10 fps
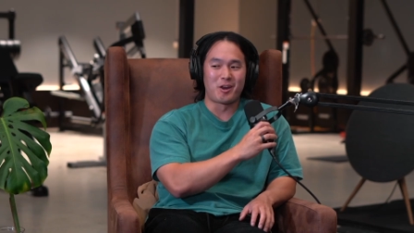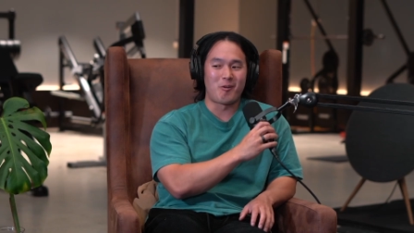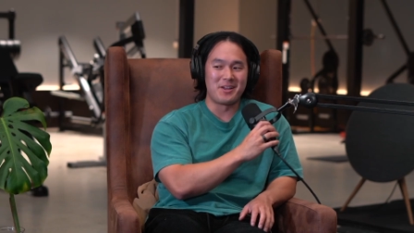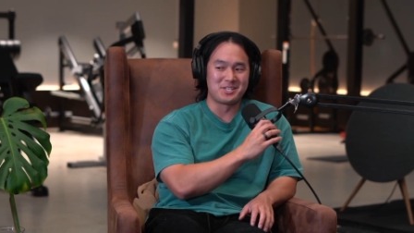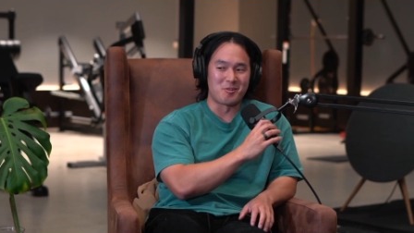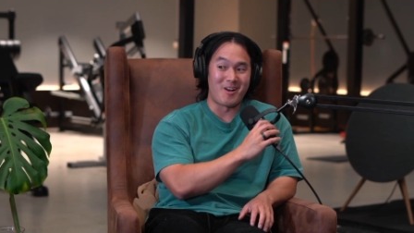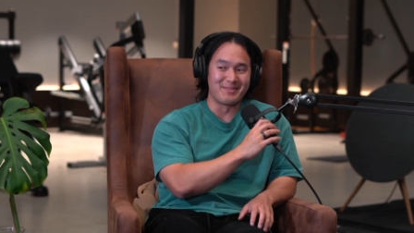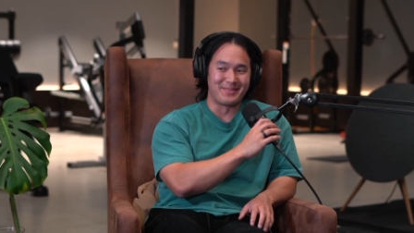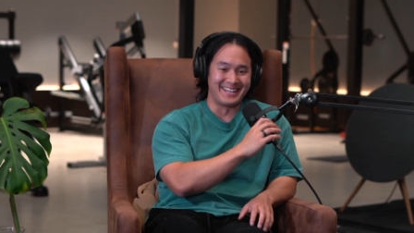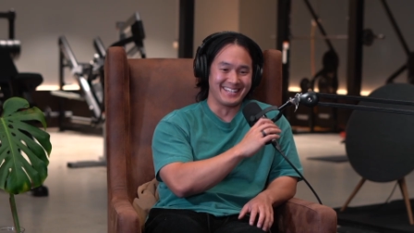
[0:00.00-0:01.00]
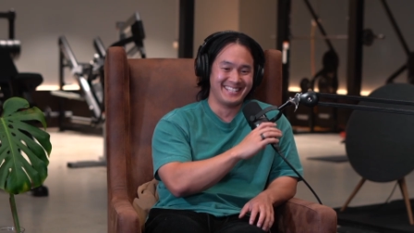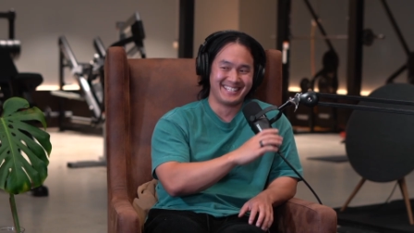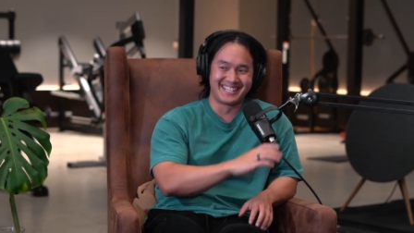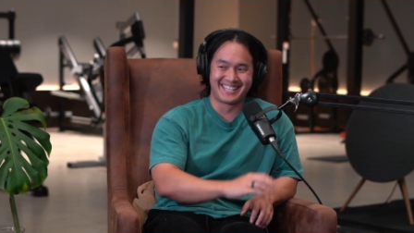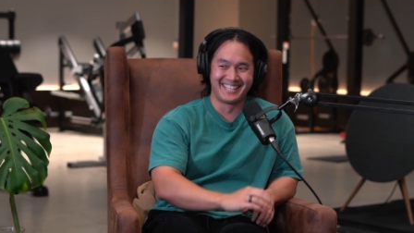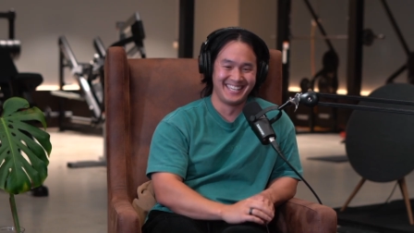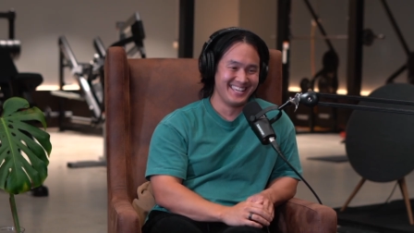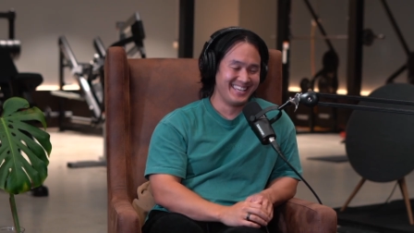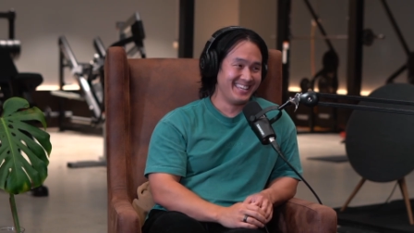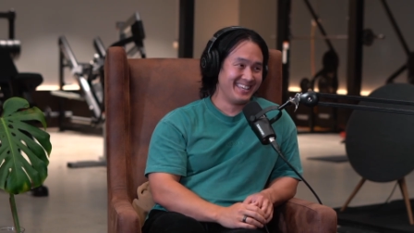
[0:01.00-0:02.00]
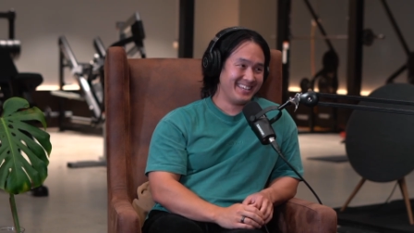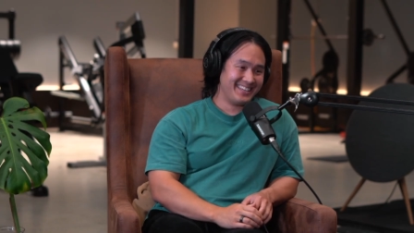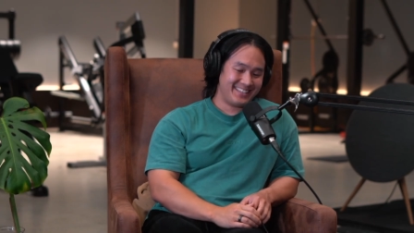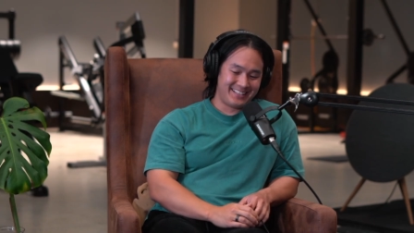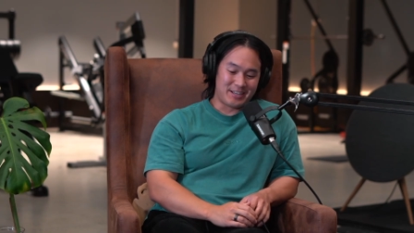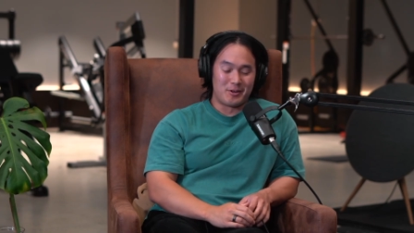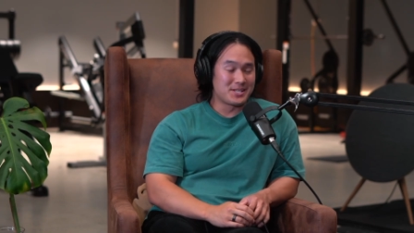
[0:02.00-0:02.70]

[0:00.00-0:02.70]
increase your rate, mate. Like,